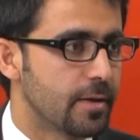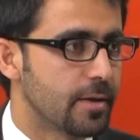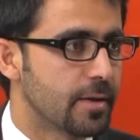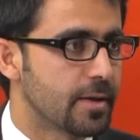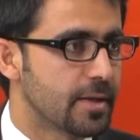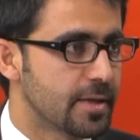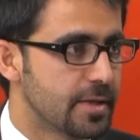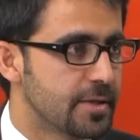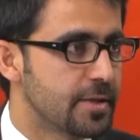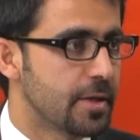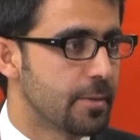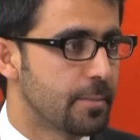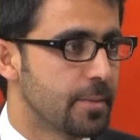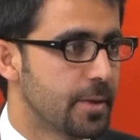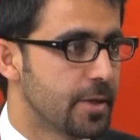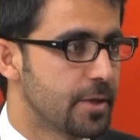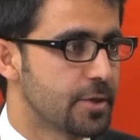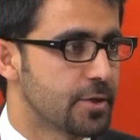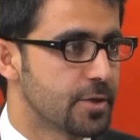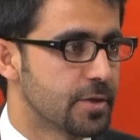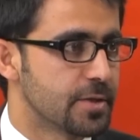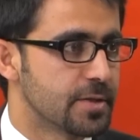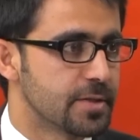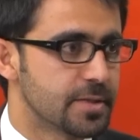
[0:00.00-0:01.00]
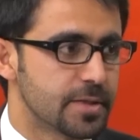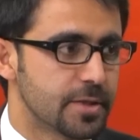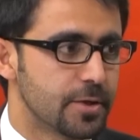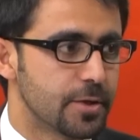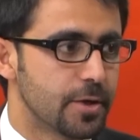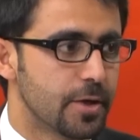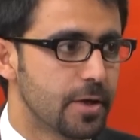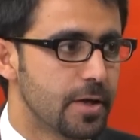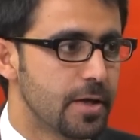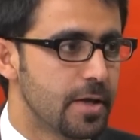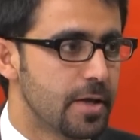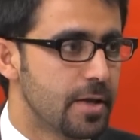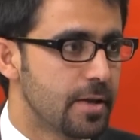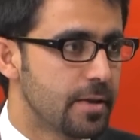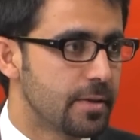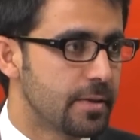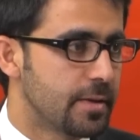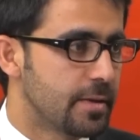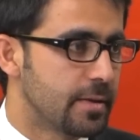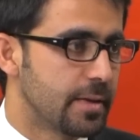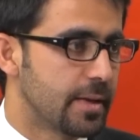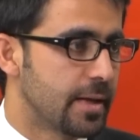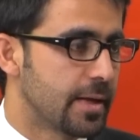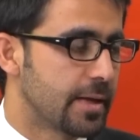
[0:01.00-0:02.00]
condemnations, you know.
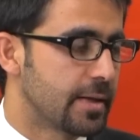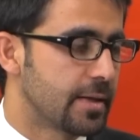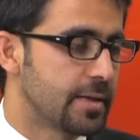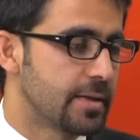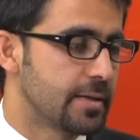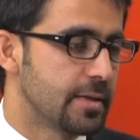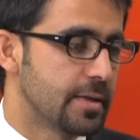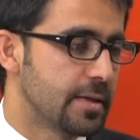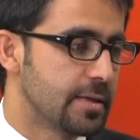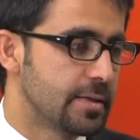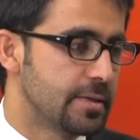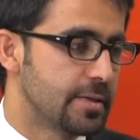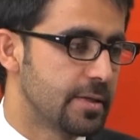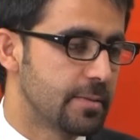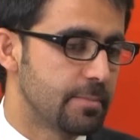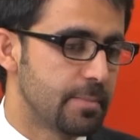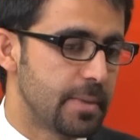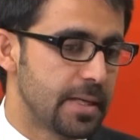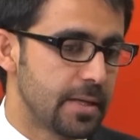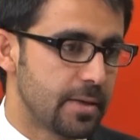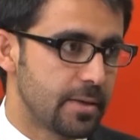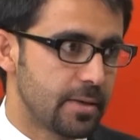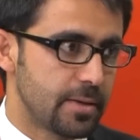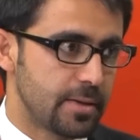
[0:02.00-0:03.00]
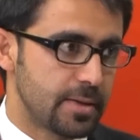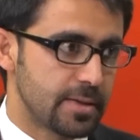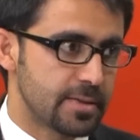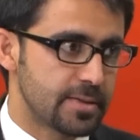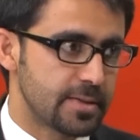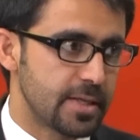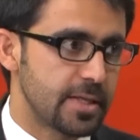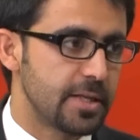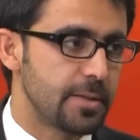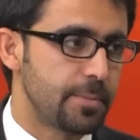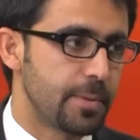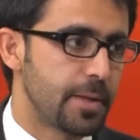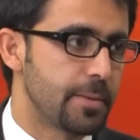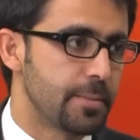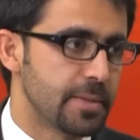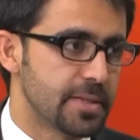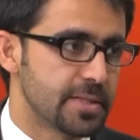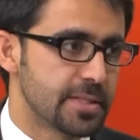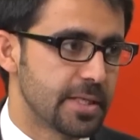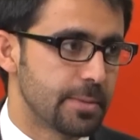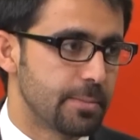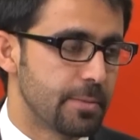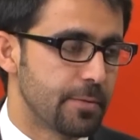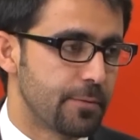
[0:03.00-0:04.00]
The State
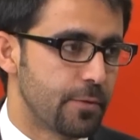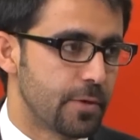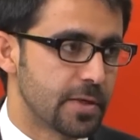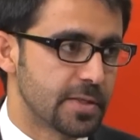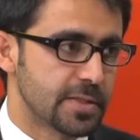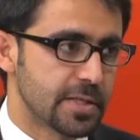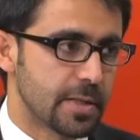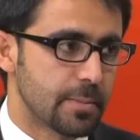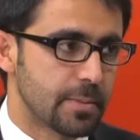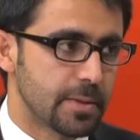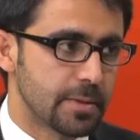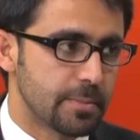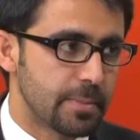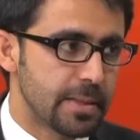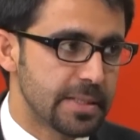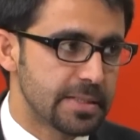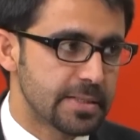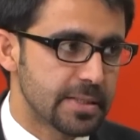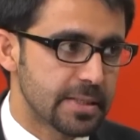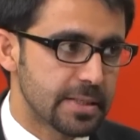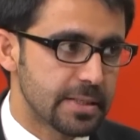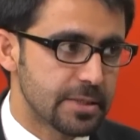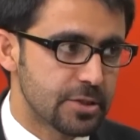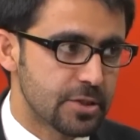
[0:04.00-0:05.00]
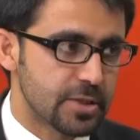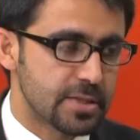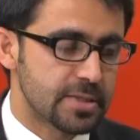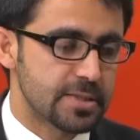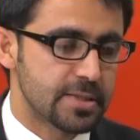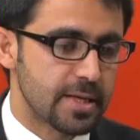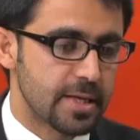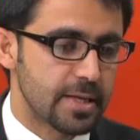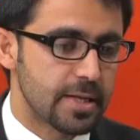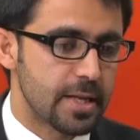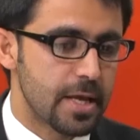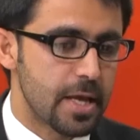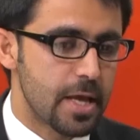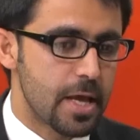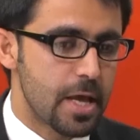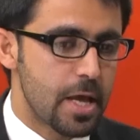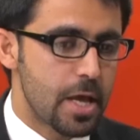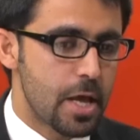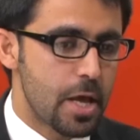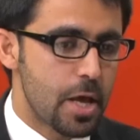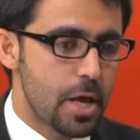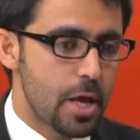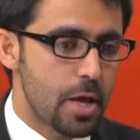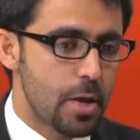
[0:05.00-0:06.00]
Department statement, for example, it basically just said,
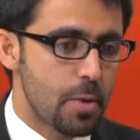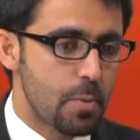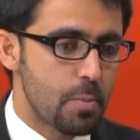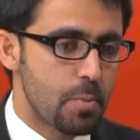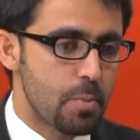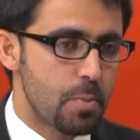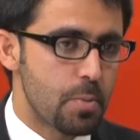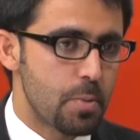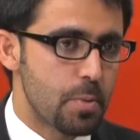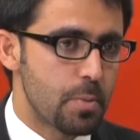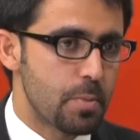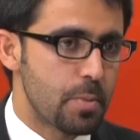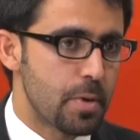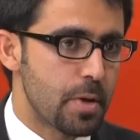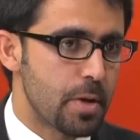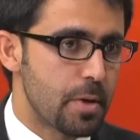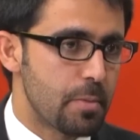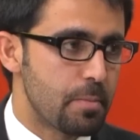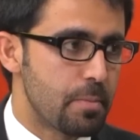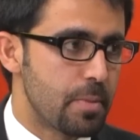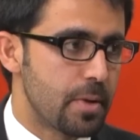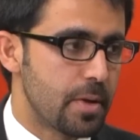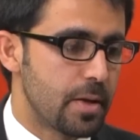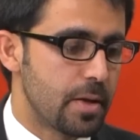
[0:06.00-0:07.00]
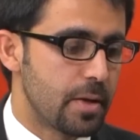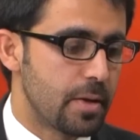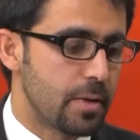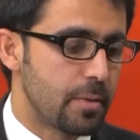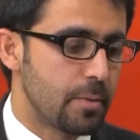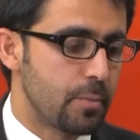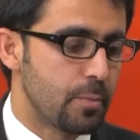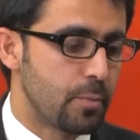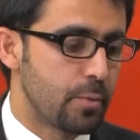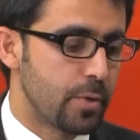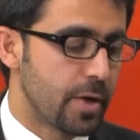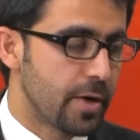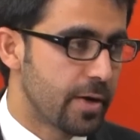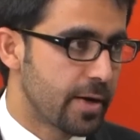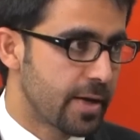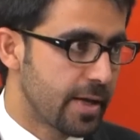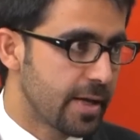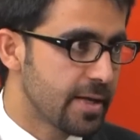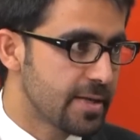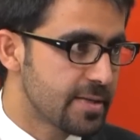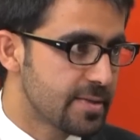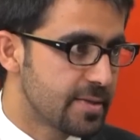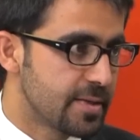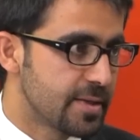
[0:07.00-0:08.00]
we are
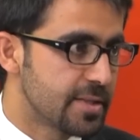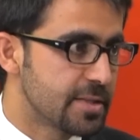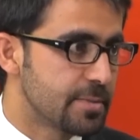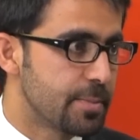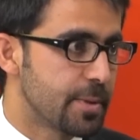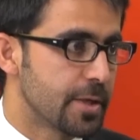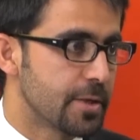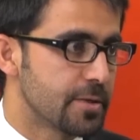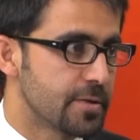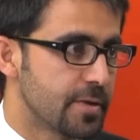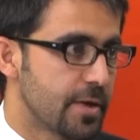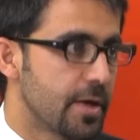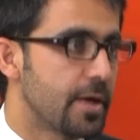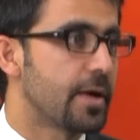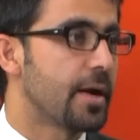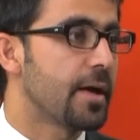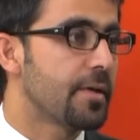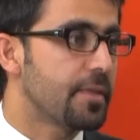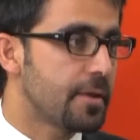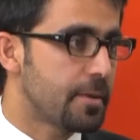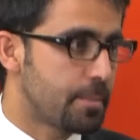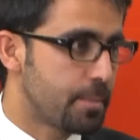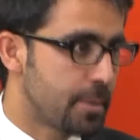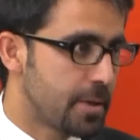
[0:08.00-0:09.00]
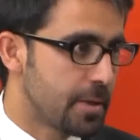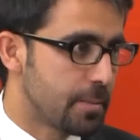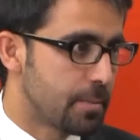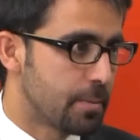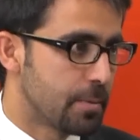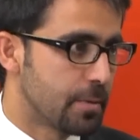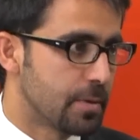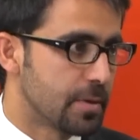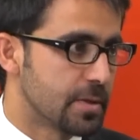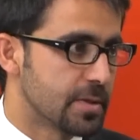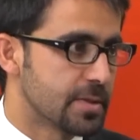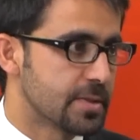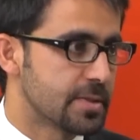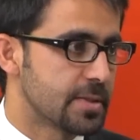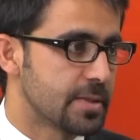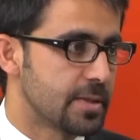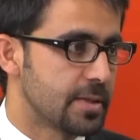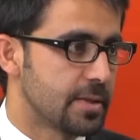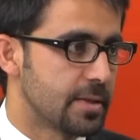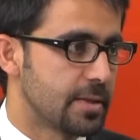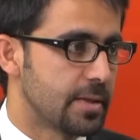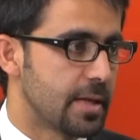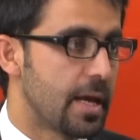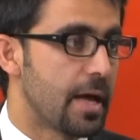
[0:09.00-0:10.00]
against this because there are other peoples,
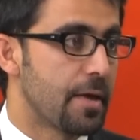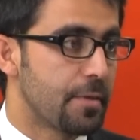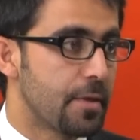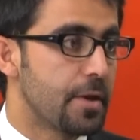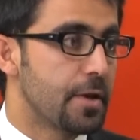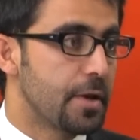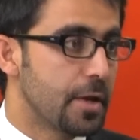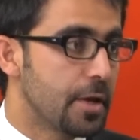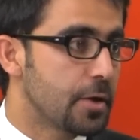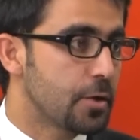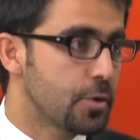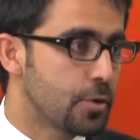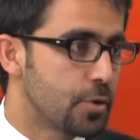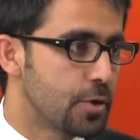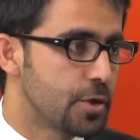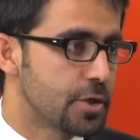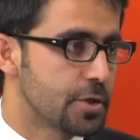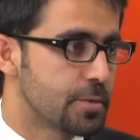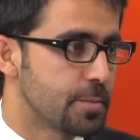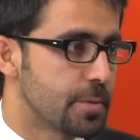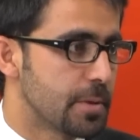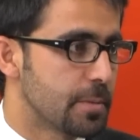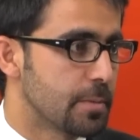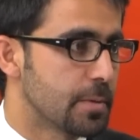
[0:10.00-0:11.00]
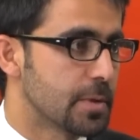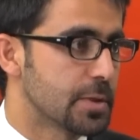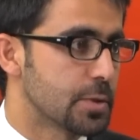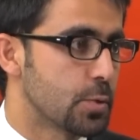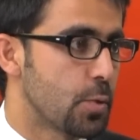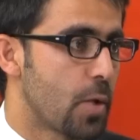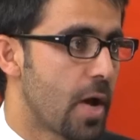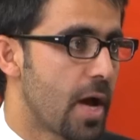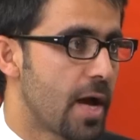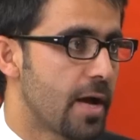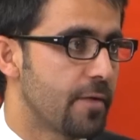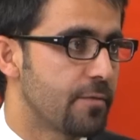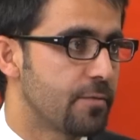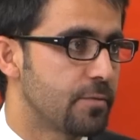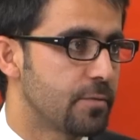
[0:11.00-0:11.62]
other non-Kurdish peoples who have